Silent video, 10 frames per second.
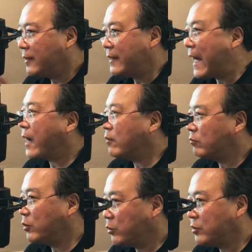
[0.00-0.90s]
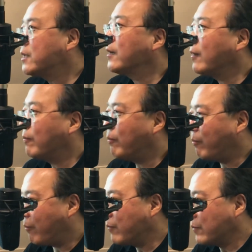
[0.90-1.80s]
that root
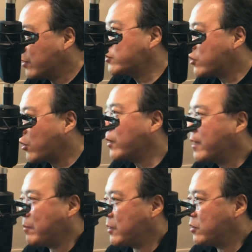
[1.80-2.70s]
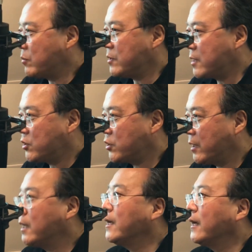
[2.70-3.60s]
turn them into a musician.